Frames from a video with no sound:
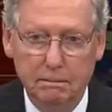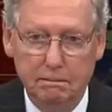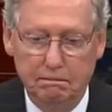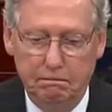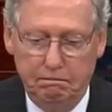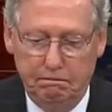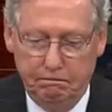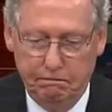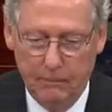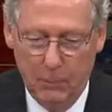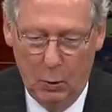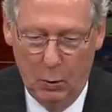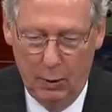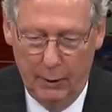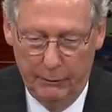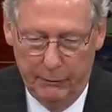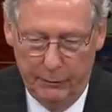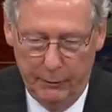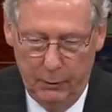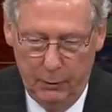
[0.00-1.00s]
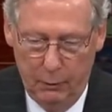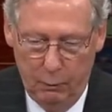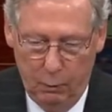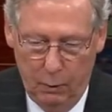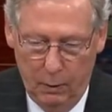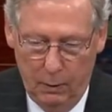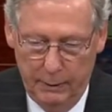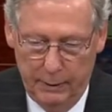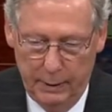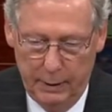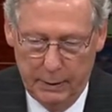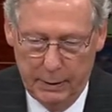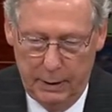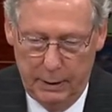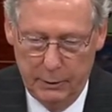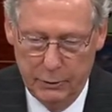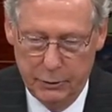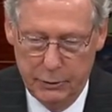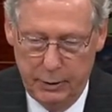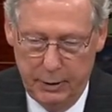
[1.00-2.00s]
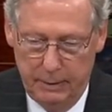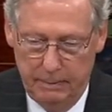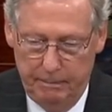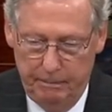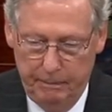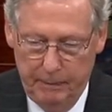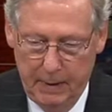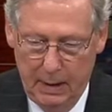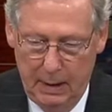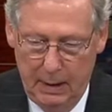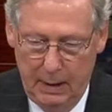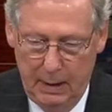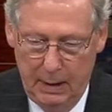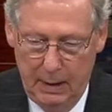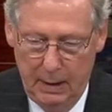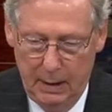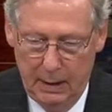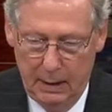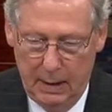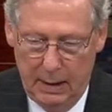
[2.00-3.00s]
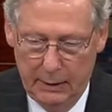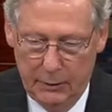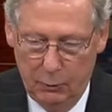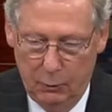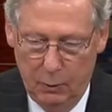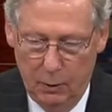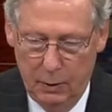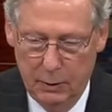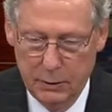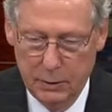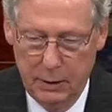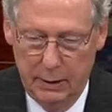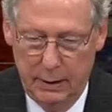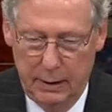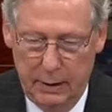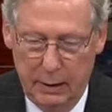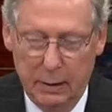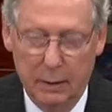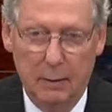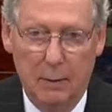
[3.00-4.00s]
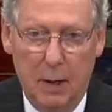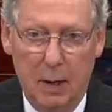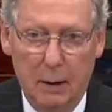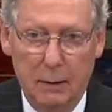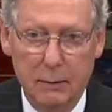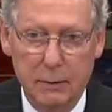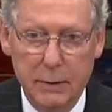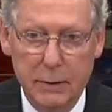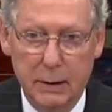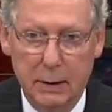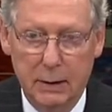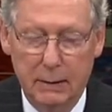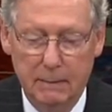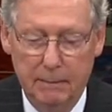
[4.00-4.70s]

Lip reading: or a third world dictatorship, not the world's leading democracy.